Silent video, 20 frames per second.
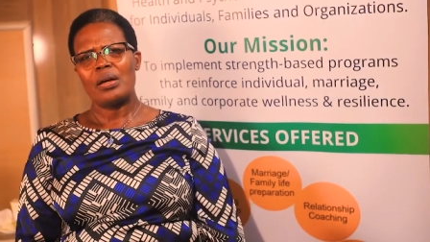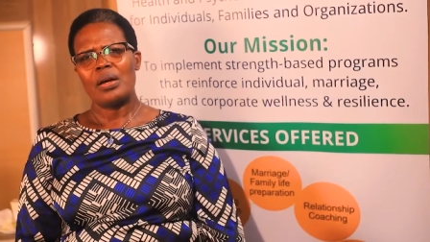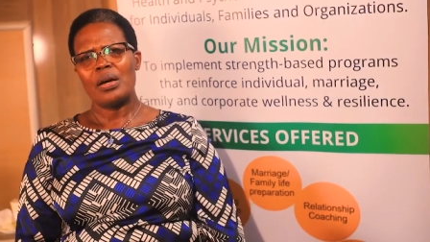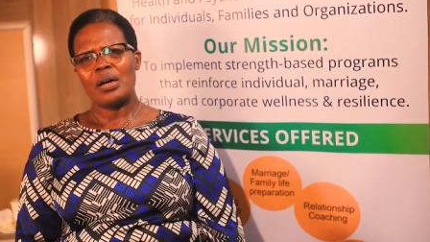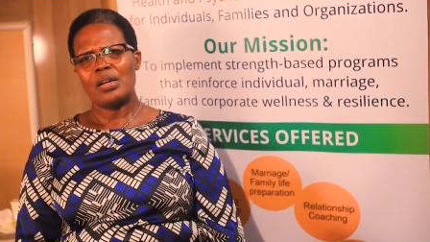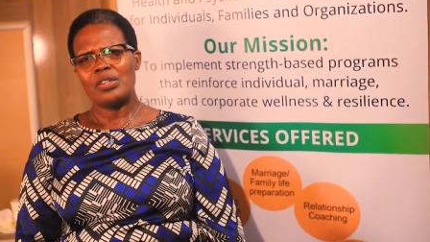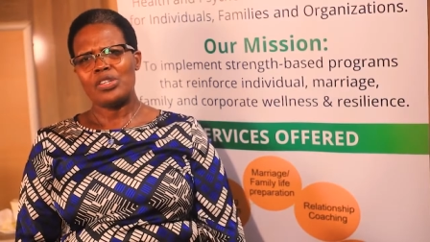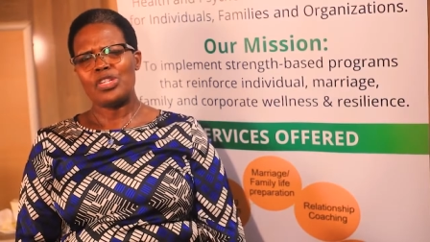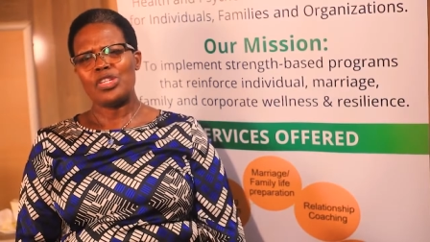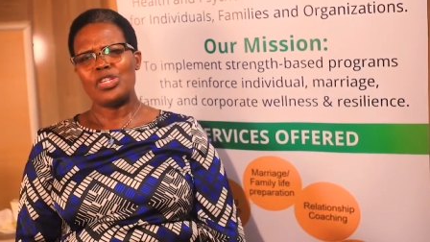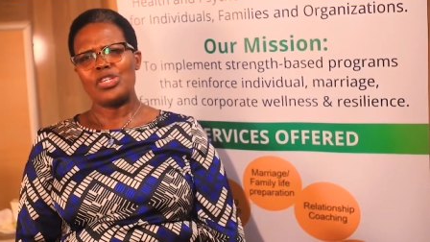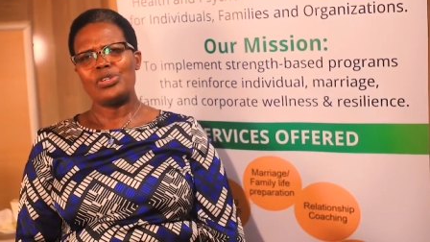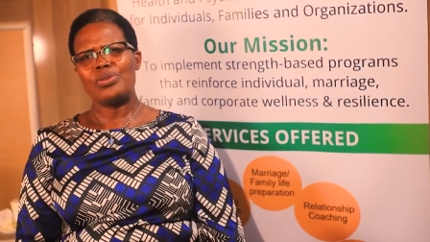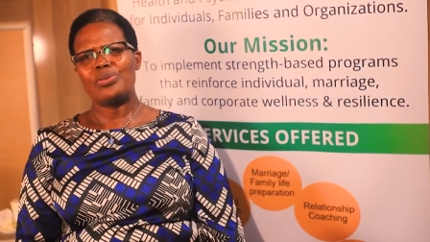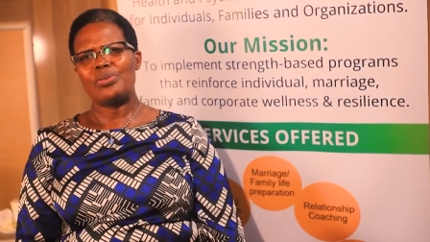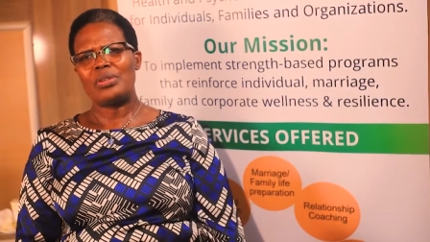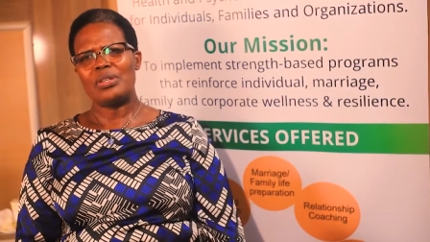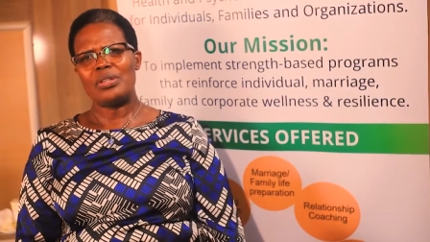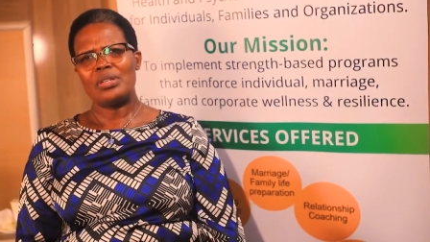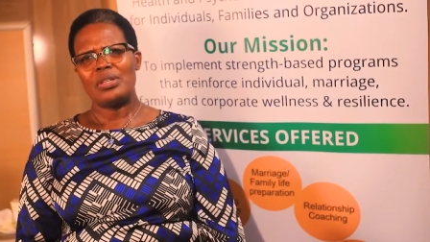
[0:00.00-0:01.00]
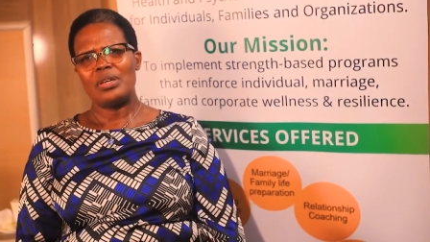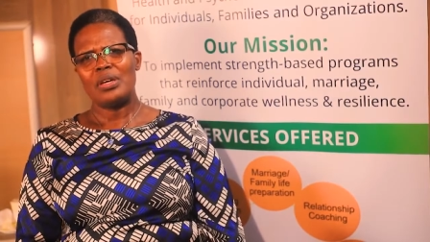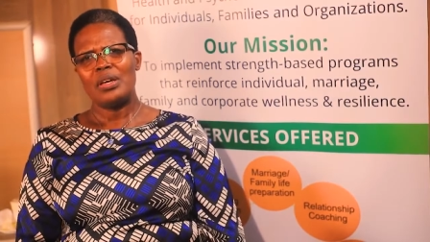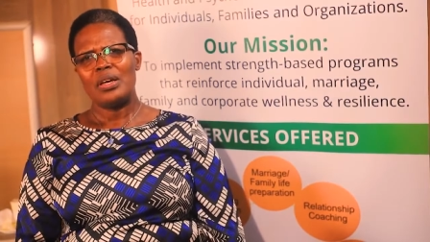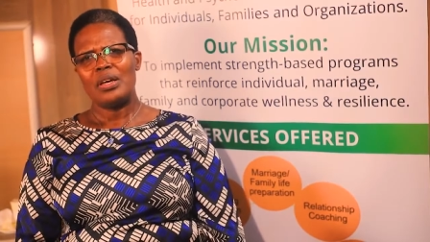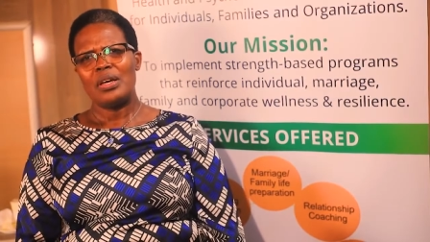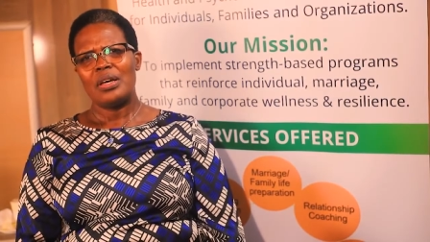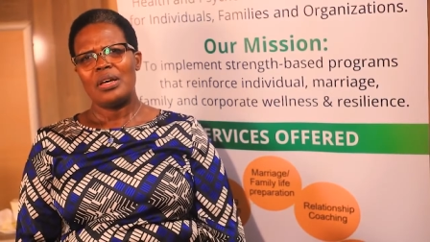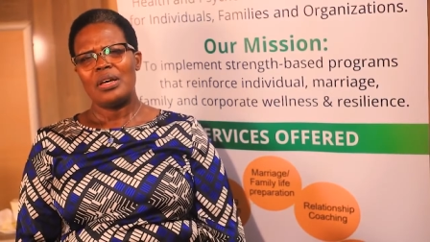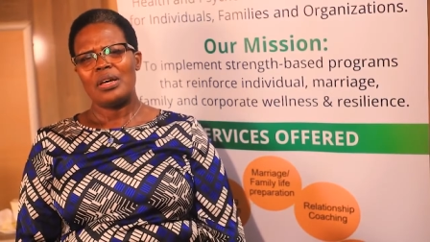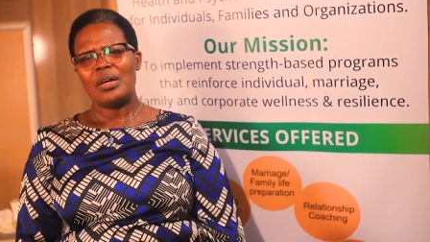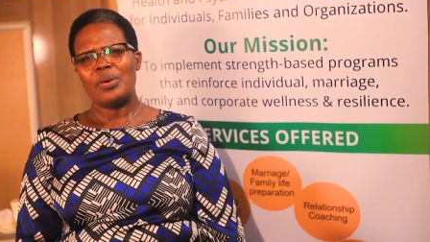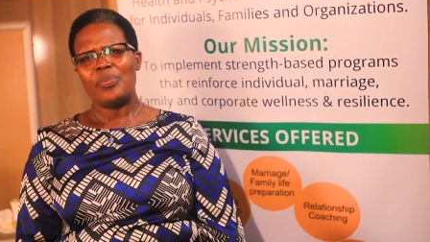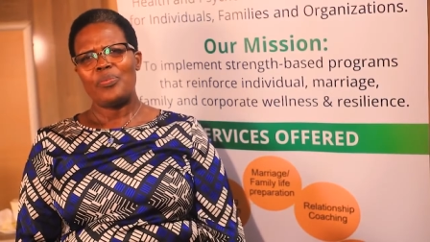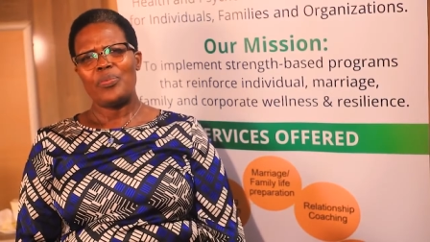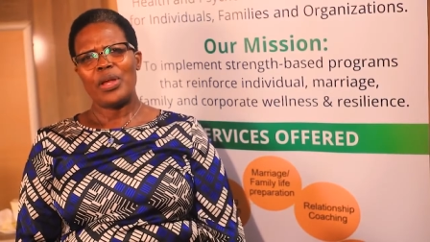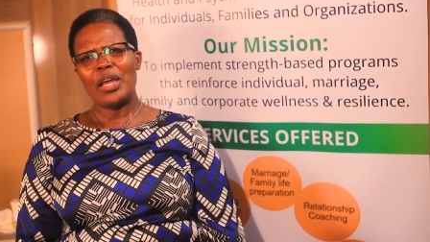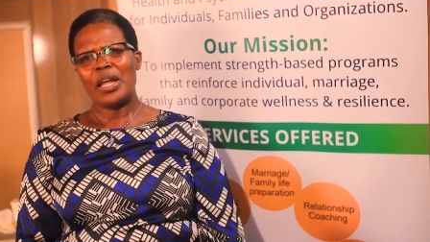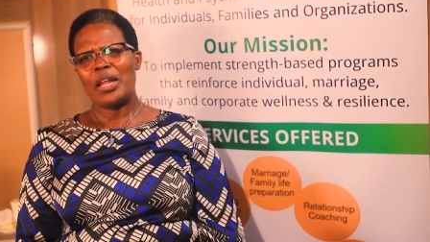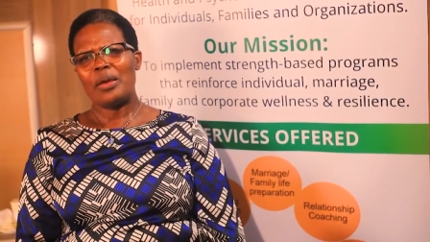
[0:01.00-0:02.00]
attitude
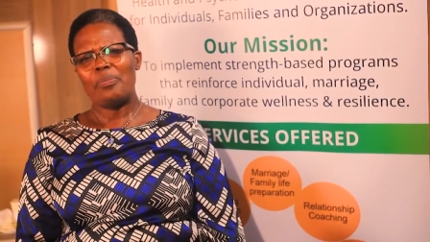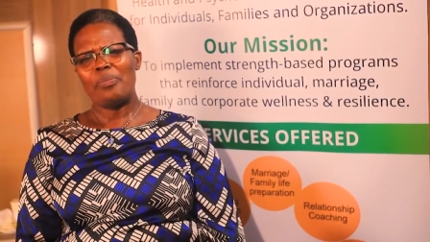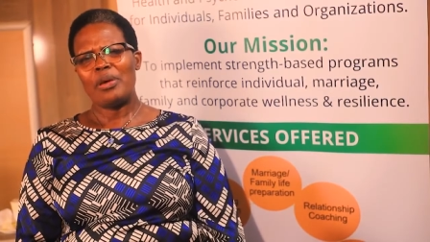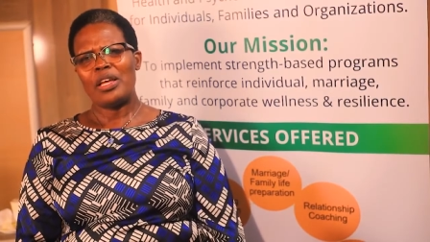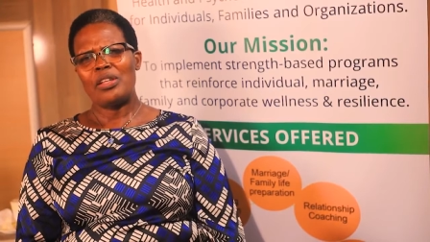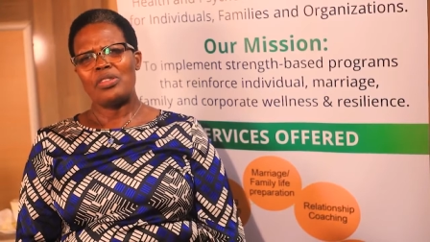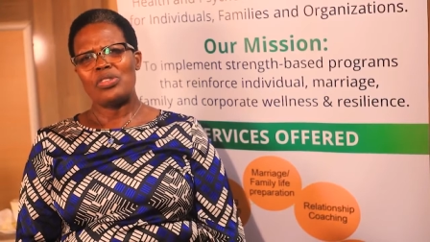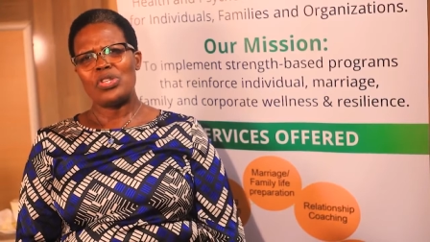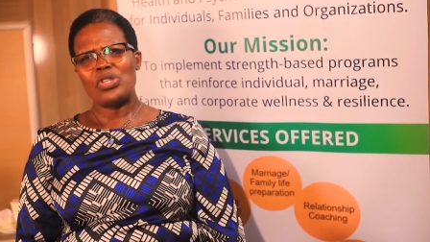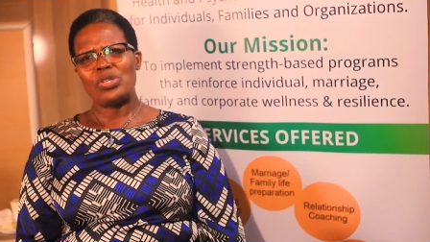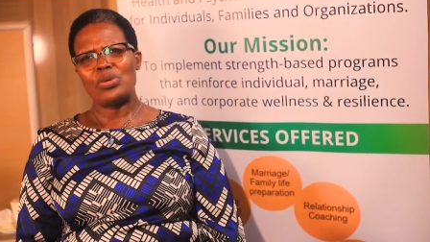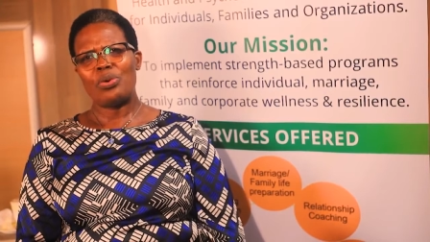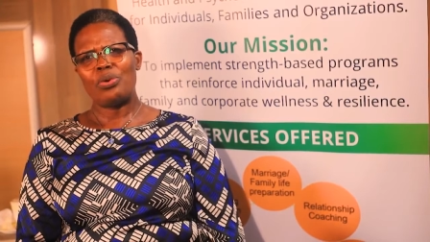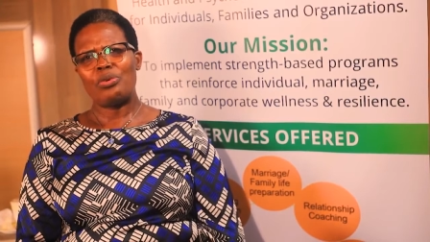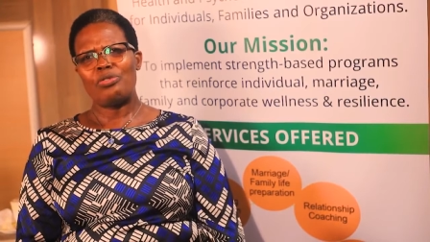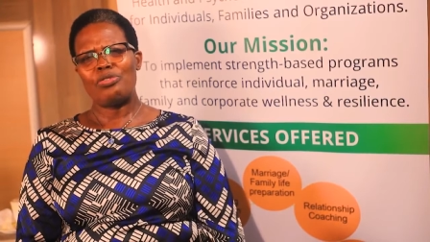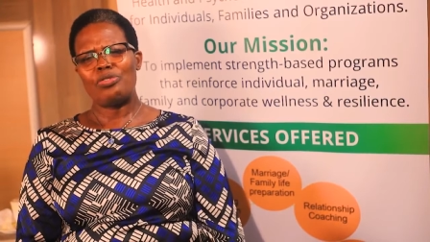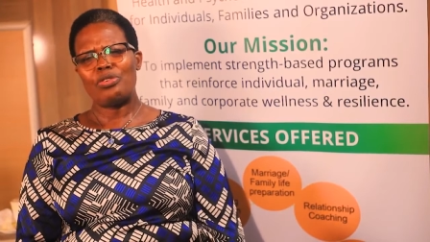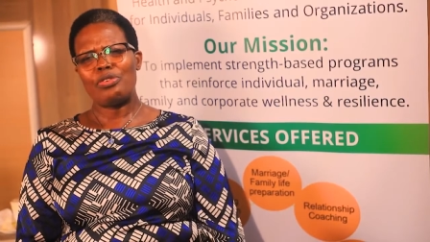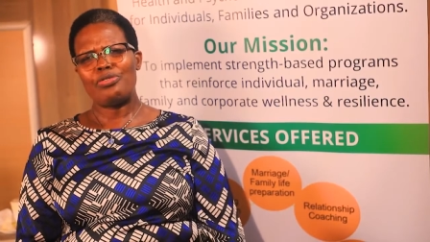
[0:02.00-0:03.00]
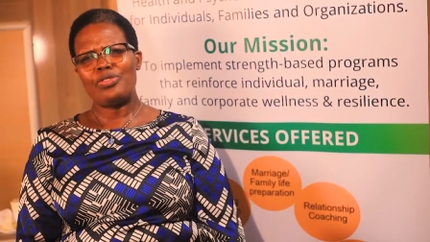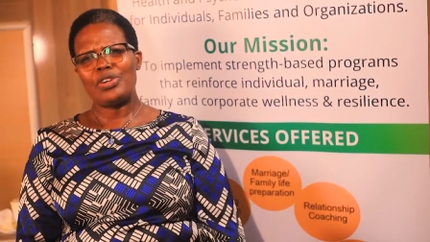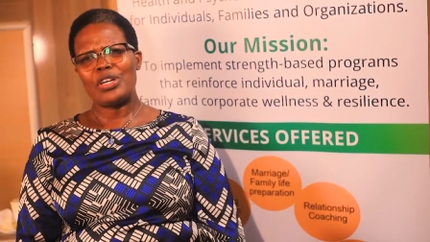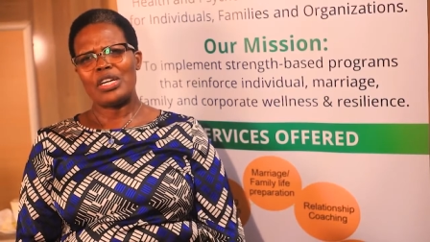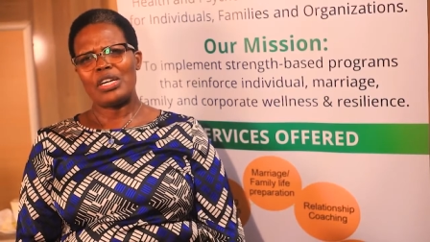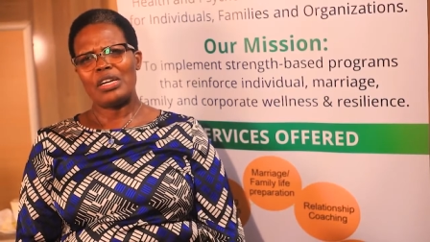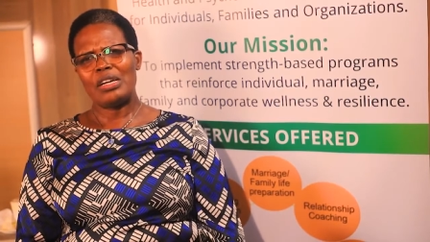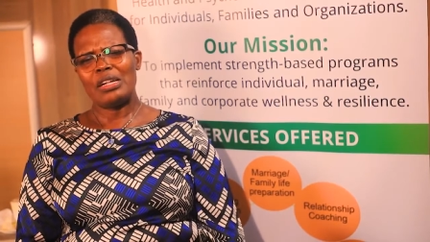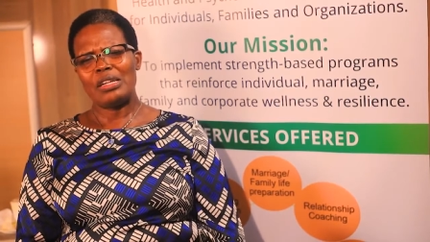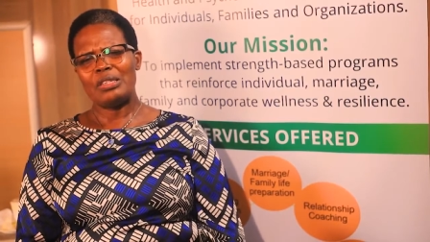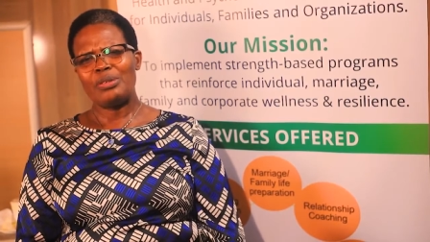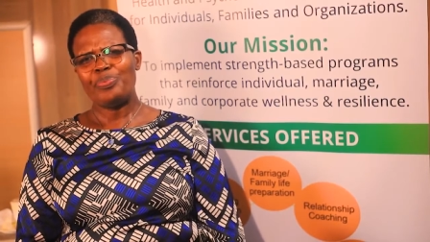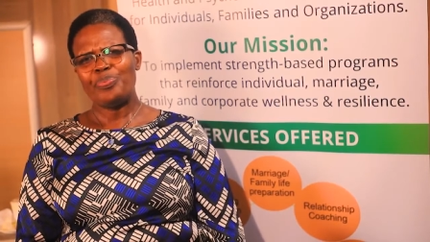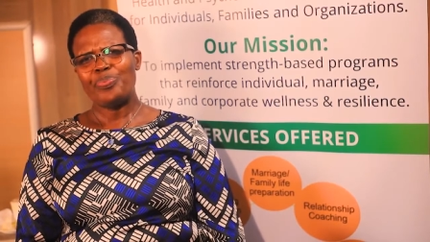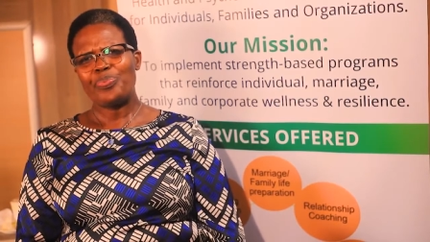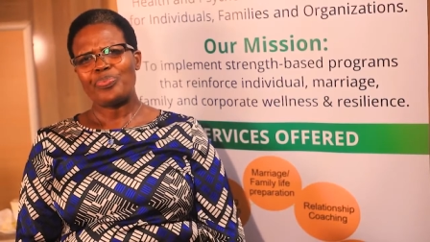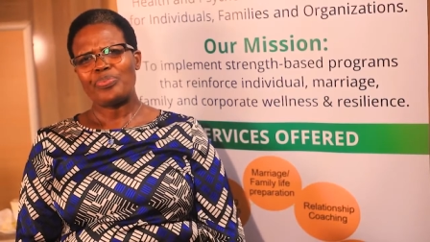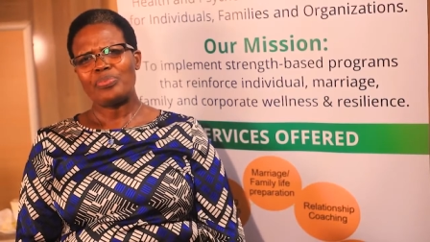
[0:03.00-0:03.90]
elements of a girl.